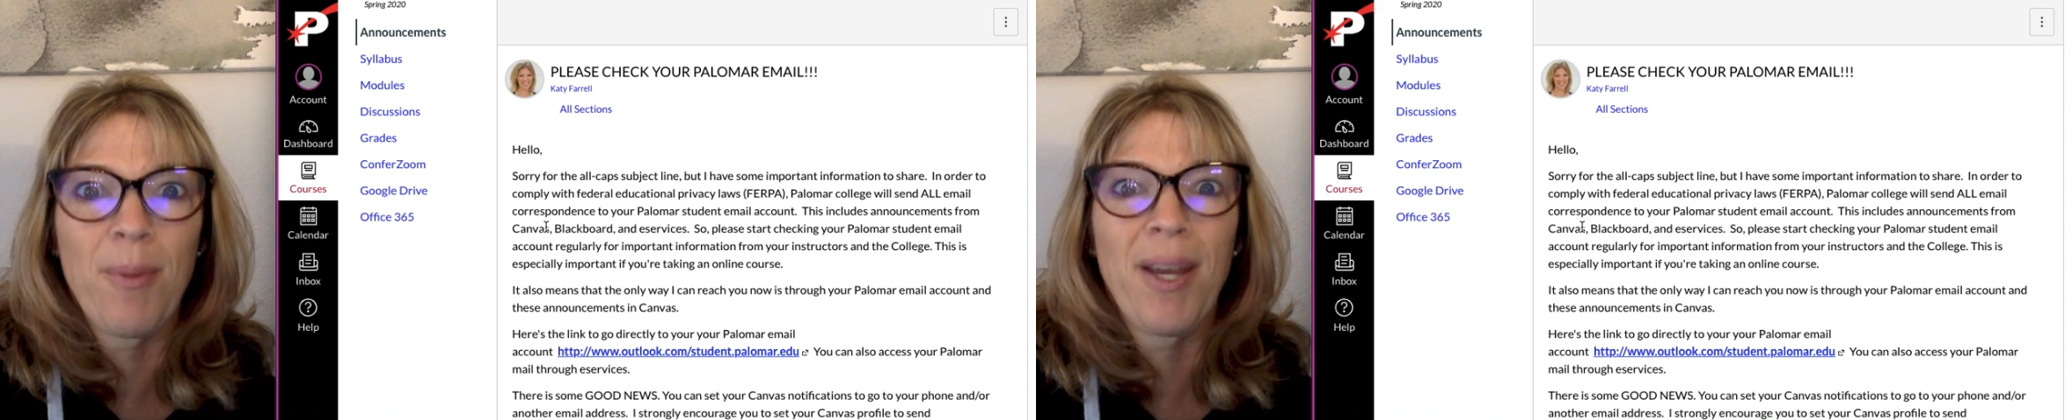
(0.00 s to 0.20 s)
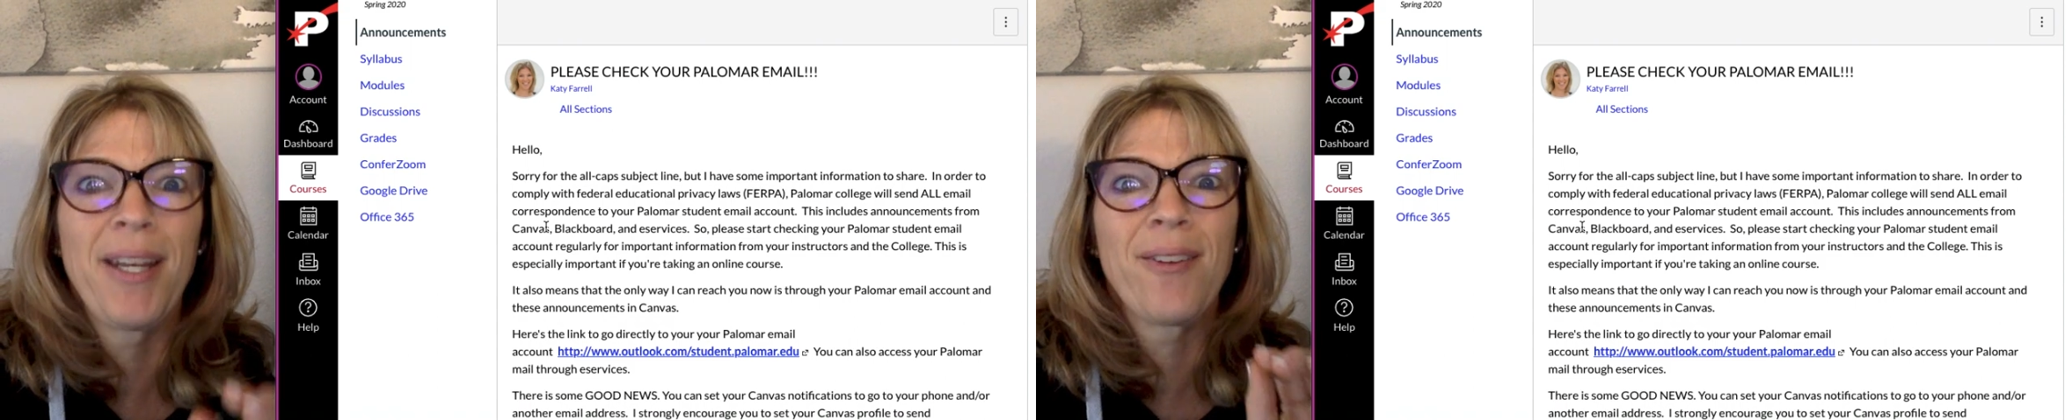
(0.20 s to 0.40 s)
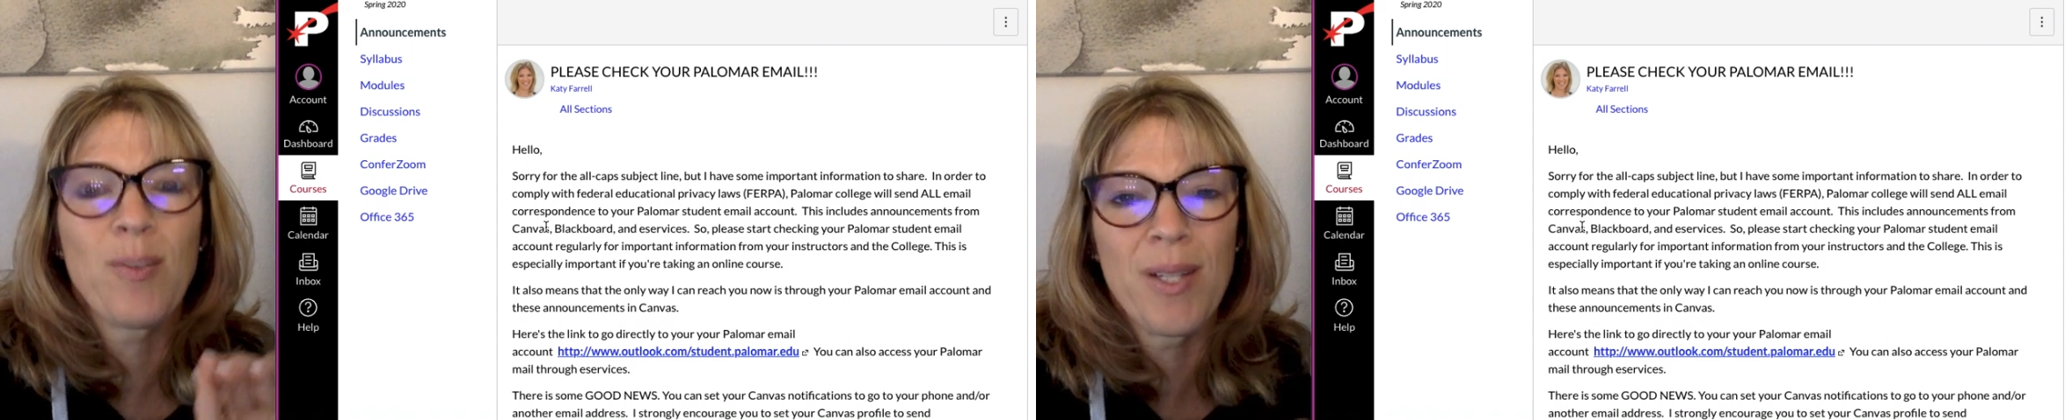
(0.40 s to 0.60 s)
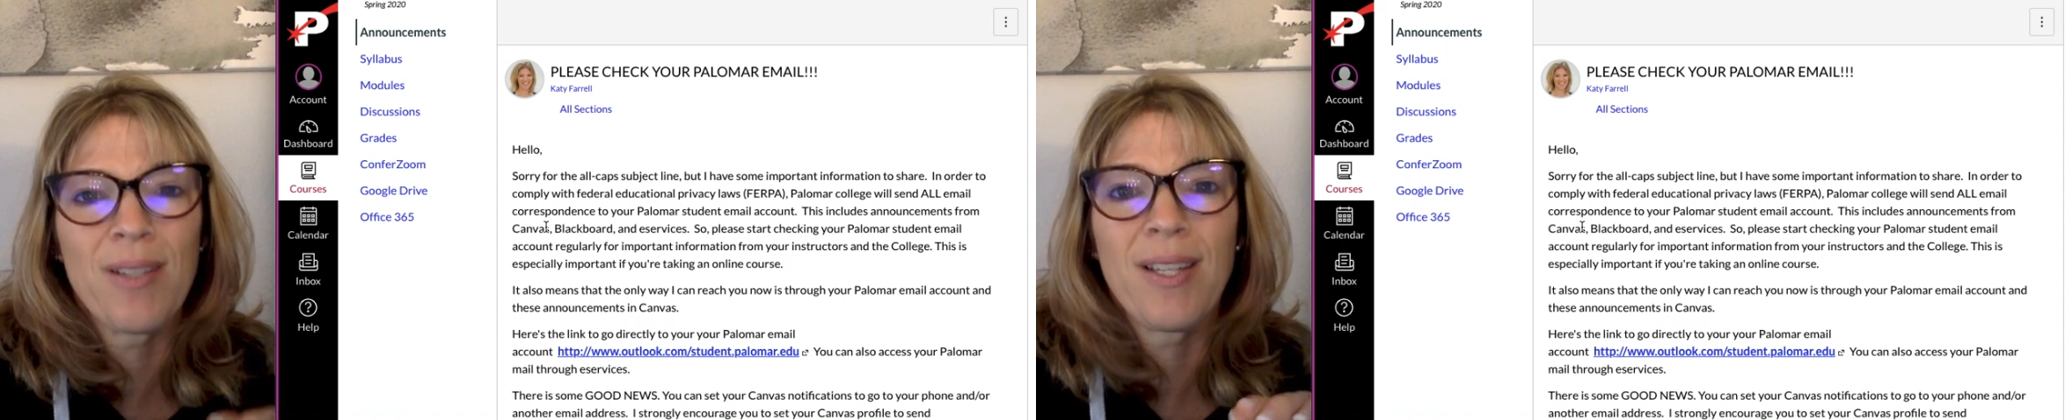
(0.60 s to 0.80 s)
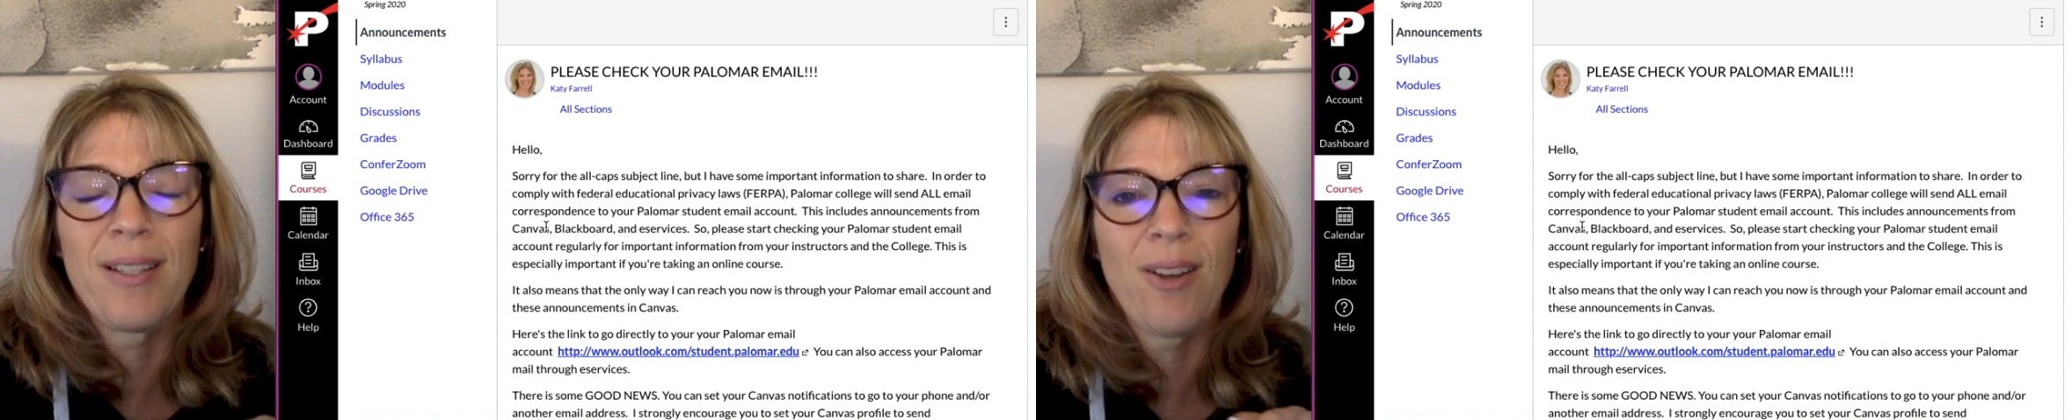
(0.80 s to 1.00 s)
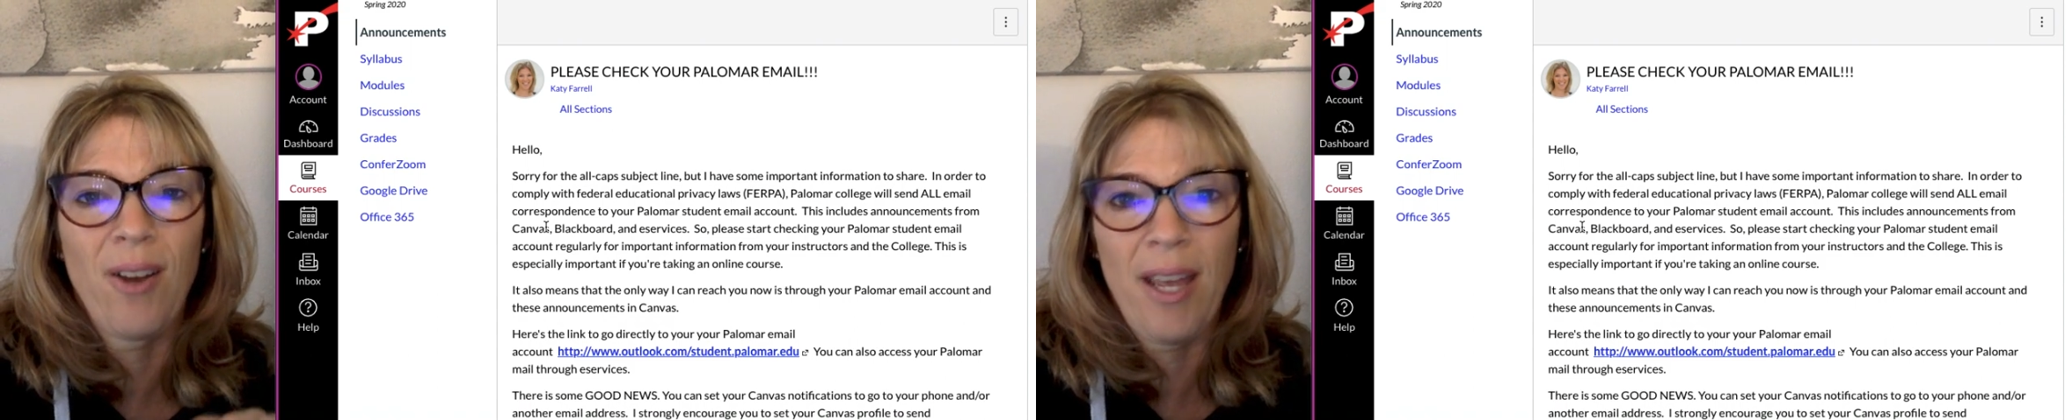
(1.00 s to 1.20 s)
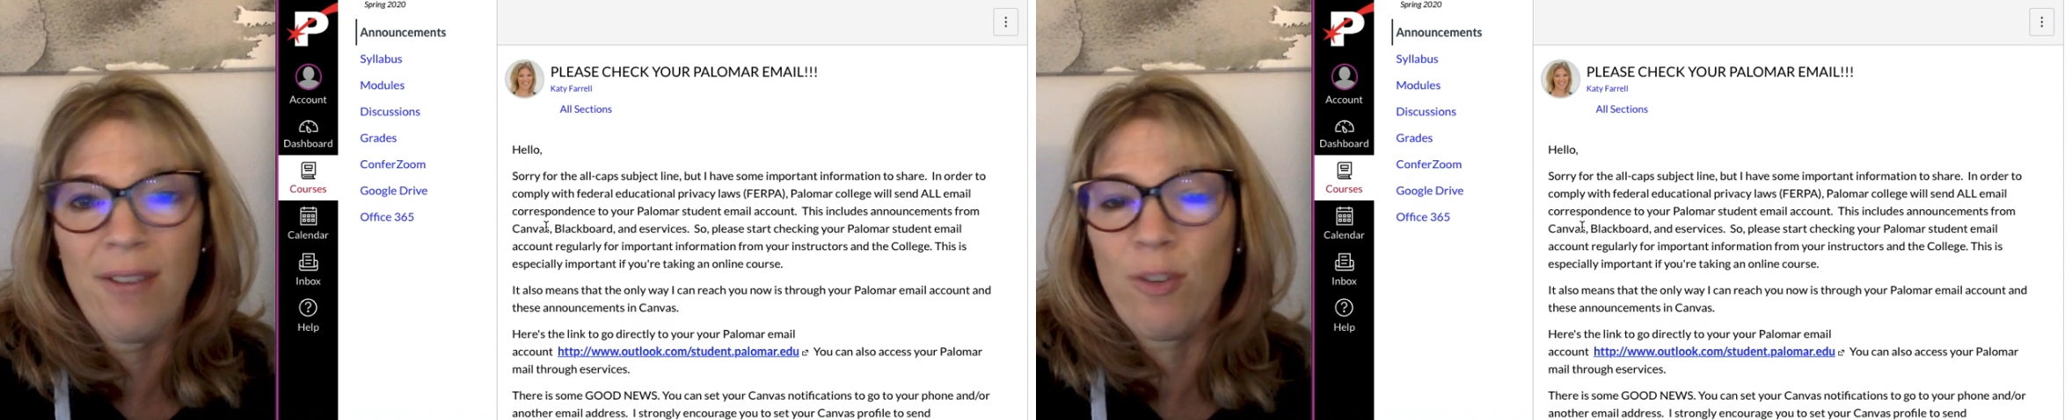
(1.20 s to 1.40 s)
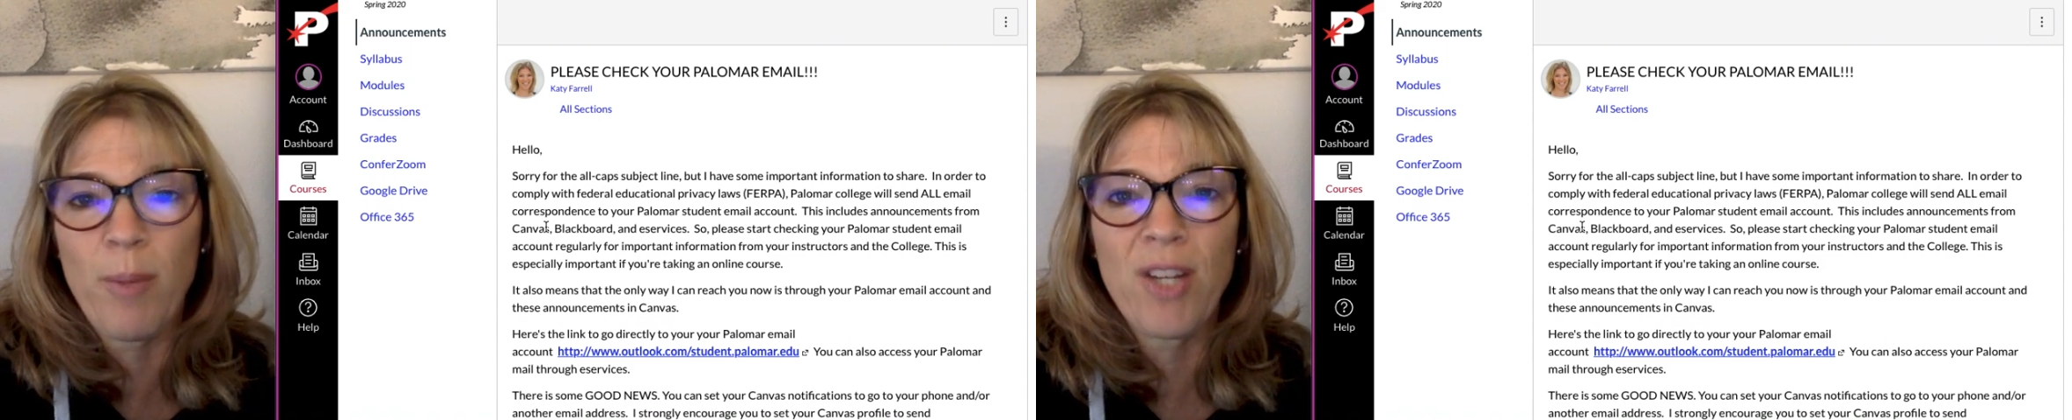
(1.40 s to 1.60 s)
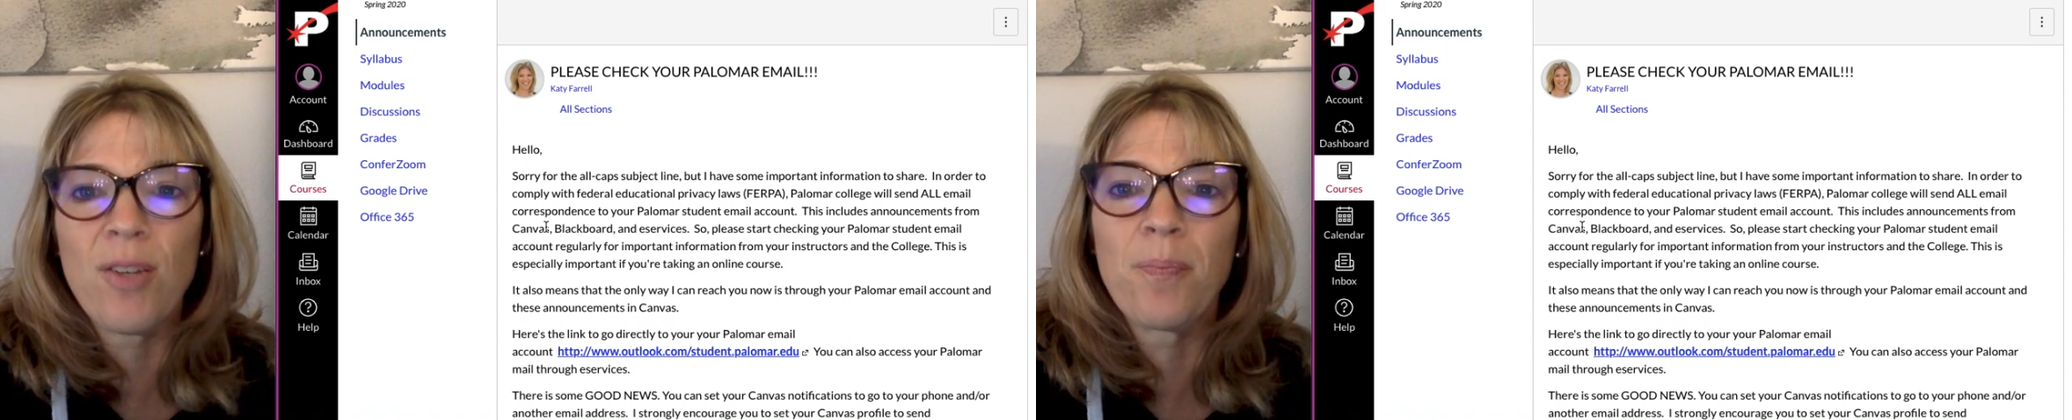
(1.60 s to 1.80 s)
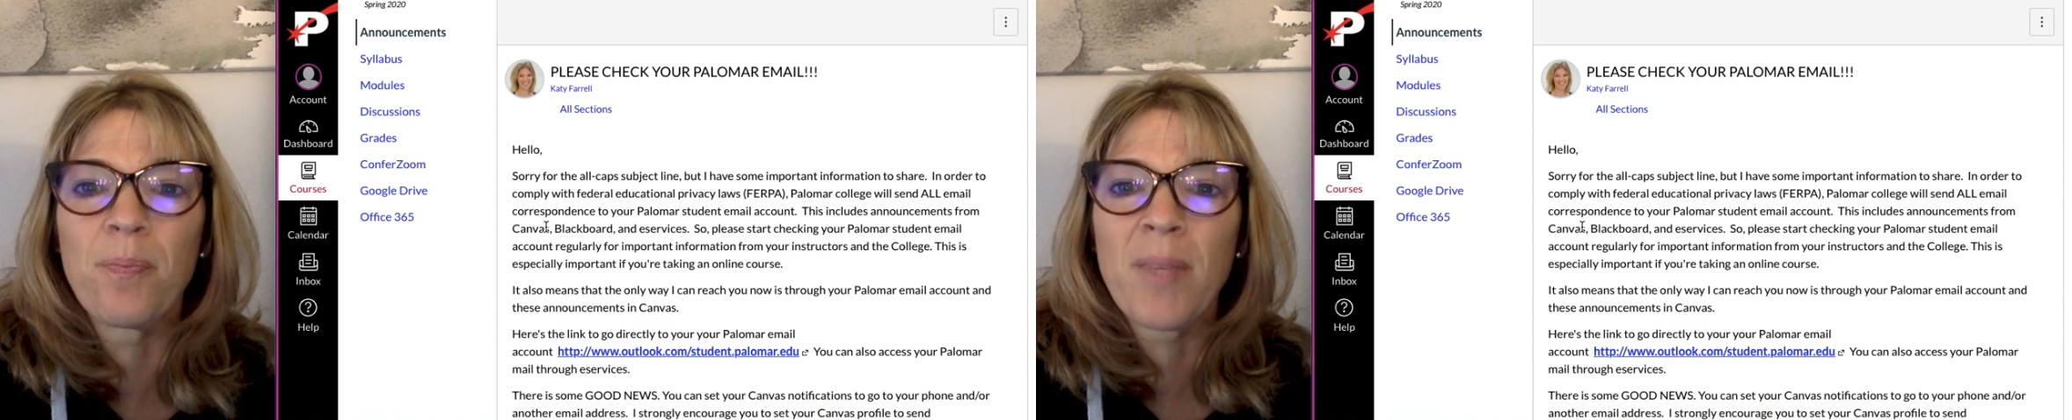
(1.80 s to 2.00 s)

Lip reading: my announcements and information.